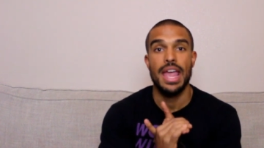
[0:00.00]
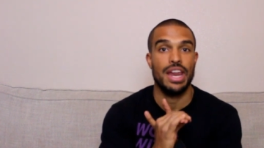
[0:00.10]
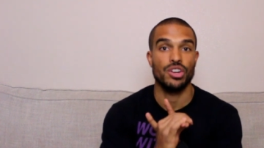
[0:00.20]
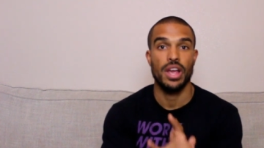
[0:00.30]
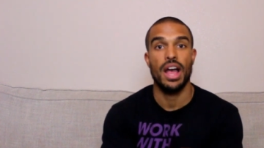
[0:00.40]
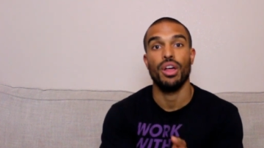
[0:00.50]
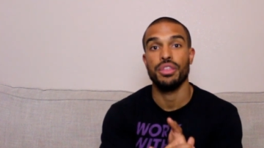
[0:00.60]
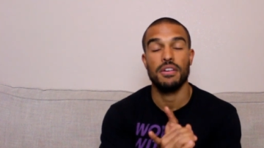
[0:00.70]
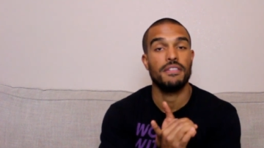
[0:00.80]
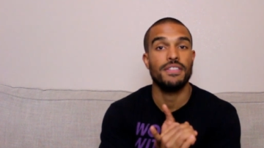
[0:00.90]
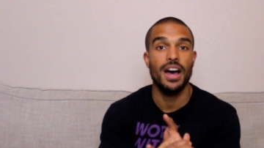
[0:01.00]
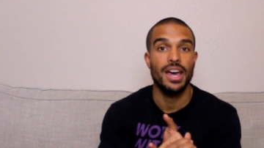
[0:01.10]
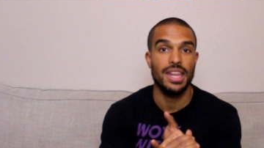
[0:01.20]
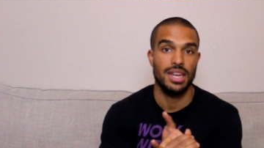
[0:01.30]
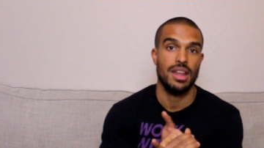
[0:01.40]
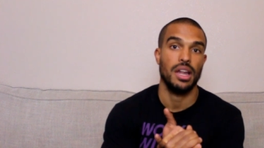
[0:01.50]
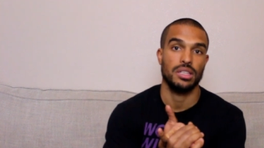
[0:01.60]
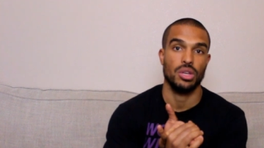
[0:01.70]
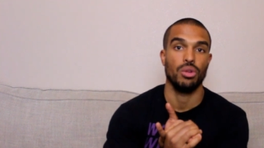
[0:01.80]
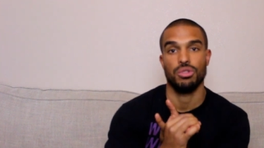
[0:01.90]
and your health fun and not
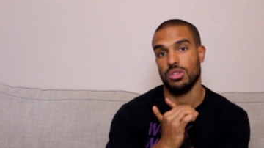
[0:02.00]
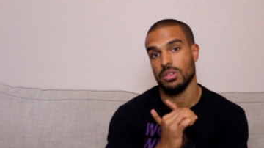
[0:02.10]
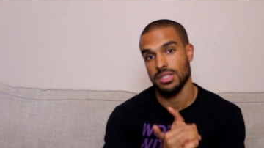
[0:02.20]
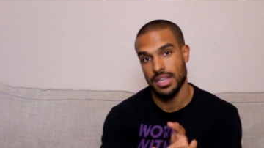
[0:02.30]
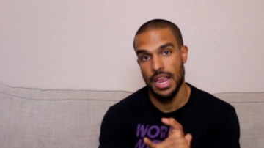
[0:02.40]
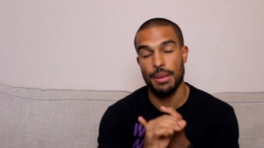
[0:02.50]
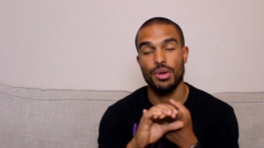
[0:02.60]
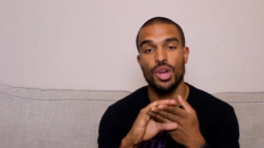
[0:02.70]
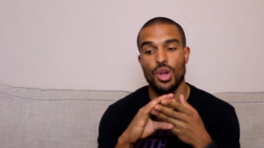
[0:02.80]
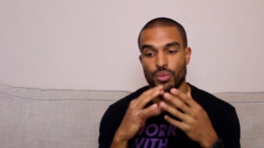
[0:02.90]
just go through the same